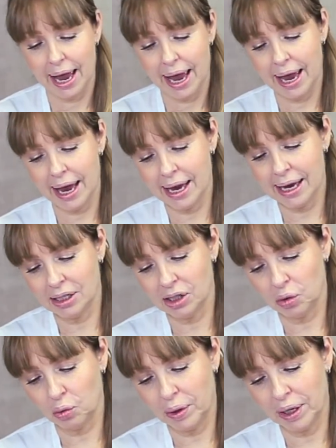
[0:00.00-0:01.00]
And
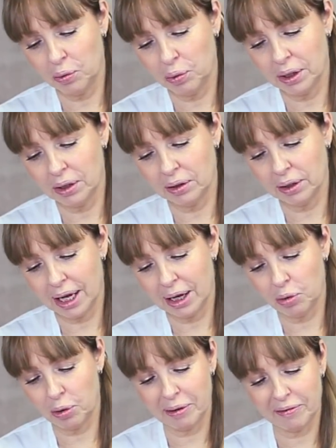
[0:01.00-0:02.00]
we will
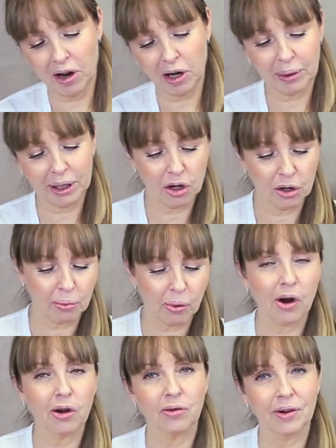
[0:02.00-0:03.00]
we'll be following her
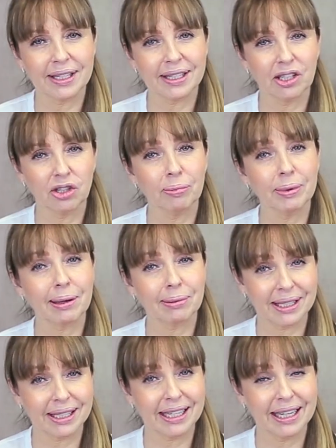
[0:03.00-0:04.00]
progress, and you'll be able
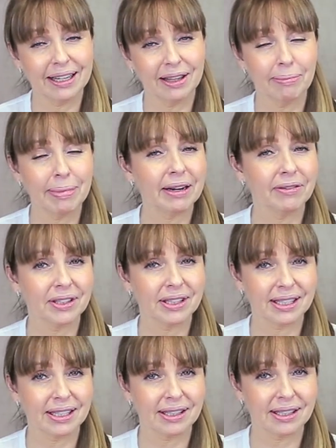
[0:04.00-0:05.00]
to see the benefits